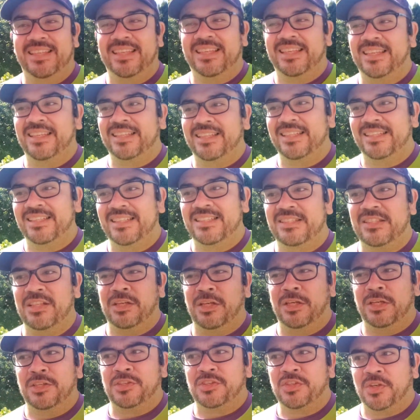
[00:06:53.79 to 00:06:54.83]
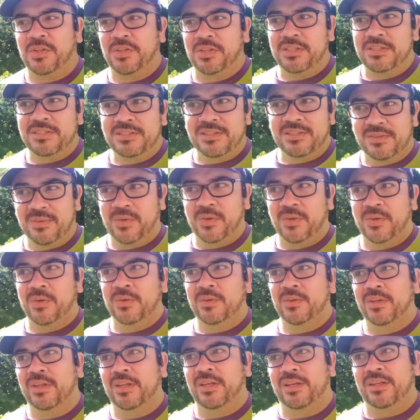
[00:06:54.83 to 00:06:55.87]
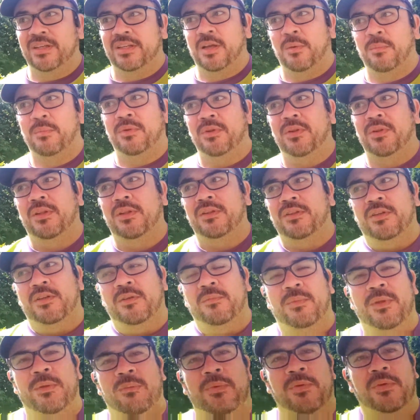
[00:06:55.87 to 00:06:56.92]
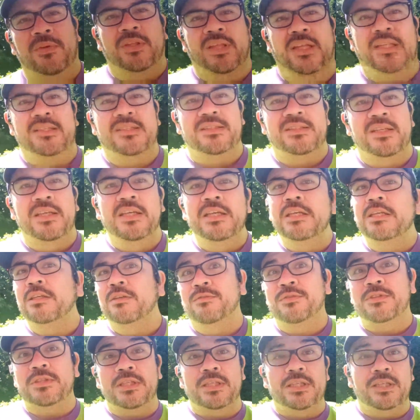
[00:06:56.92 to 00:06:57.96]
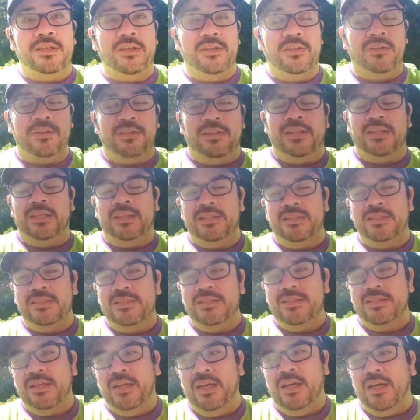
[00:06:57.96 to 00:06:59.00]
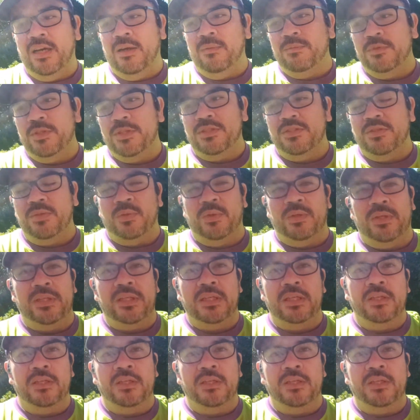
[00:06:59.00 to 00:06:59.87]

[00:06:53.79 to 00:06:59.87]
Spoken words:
It is Charlize Theron and a couple other people that you've seen in other things, just doing